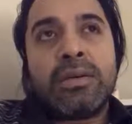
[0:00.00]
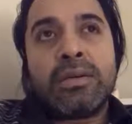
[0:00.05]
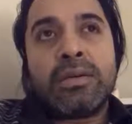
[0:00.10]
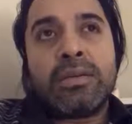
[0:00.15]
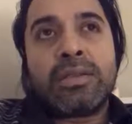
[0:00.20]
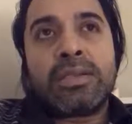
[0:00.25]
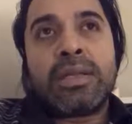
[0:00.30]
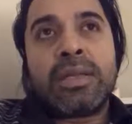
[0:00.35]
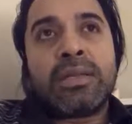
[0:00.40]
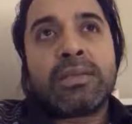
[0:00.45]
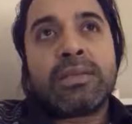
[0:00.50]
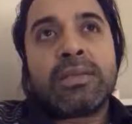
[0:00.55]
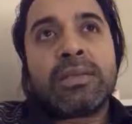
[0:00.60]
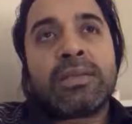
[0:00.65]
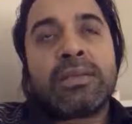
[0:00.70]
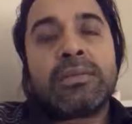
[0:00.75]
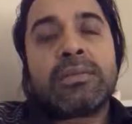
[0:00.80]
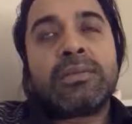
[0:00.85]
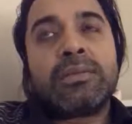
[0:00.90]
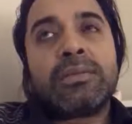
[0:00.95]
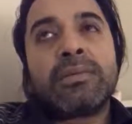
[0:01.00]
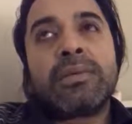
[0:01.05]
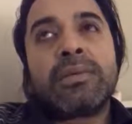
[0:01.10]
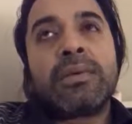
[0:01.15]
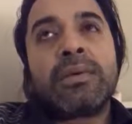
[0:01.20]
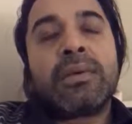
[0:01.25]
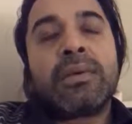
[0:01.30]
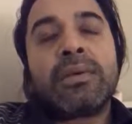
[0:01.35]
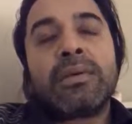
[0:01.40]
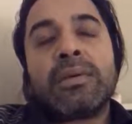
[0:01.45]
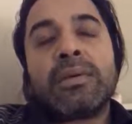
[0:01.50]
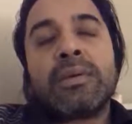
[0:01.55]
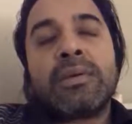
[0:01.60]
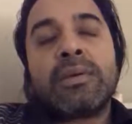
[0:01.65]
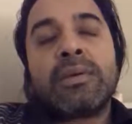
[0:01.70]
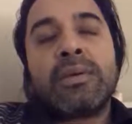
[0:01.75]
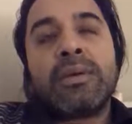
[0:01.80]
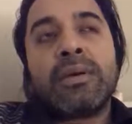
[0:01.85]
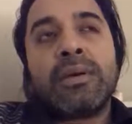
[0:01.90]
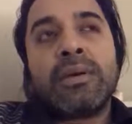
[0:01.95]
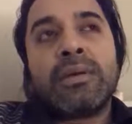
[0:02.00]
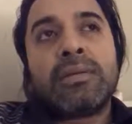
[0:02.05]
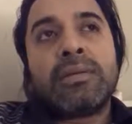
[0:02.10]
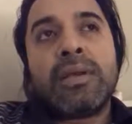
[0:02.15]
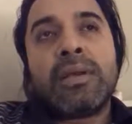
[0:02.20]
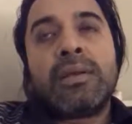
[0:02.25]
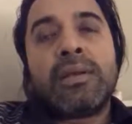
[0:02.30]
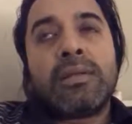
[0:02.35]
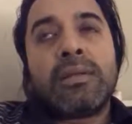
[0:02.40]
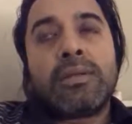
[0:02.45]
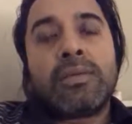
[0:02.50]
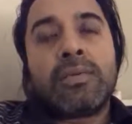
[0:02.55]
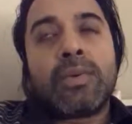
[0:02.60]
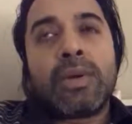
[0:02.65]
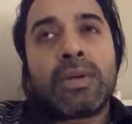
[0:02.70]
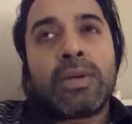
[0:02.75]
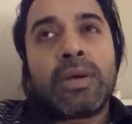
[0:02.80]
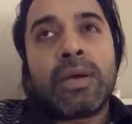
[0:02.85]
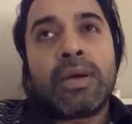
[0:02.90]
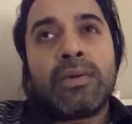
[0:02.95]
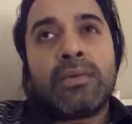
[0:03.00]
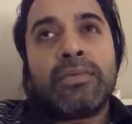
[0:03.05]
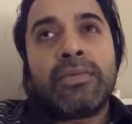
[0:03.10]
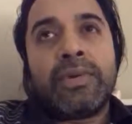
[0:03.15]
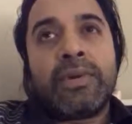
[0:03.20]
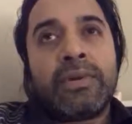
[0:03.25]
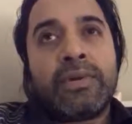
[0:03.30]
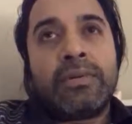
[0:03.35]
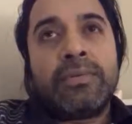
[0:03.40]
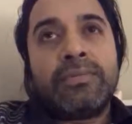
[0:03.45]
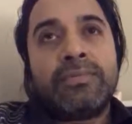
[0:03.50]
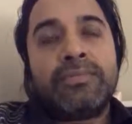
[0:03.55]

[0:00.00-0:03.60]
stunt. That is what I feel.